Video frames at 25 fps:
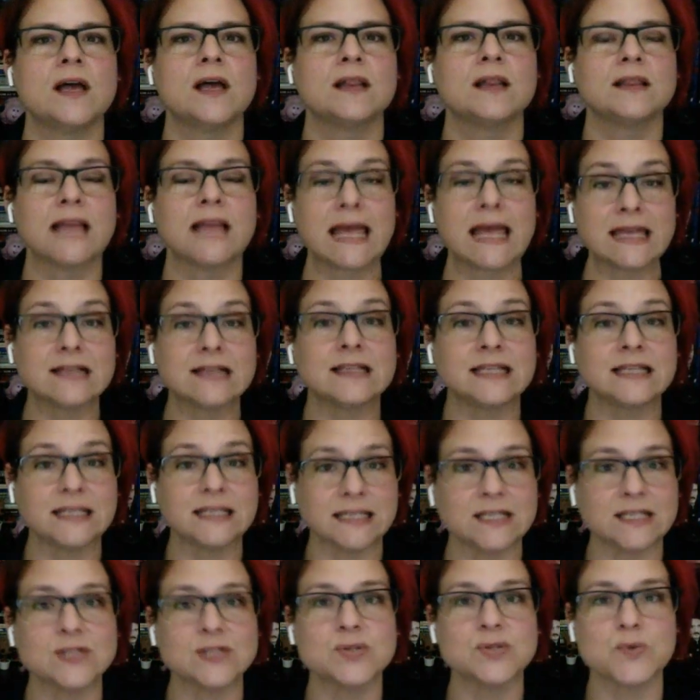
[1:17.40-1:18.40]
likely
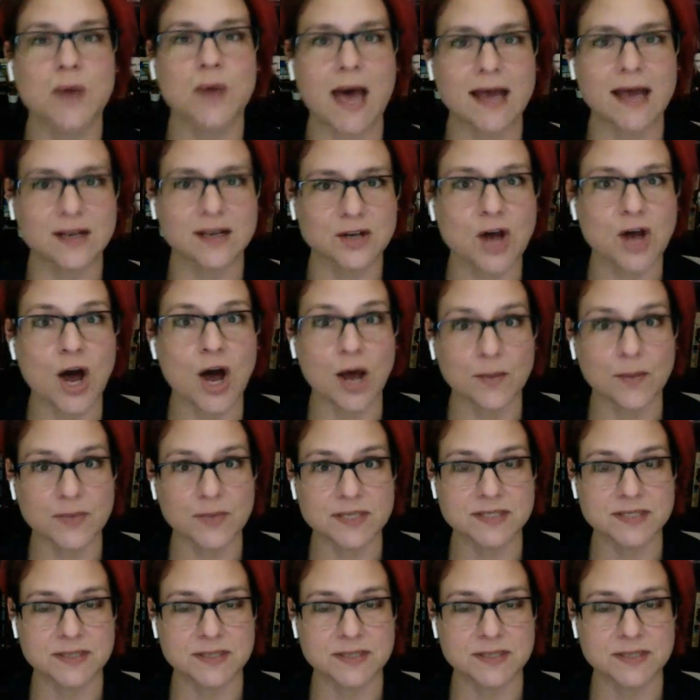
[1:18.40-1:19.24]
need to add a comma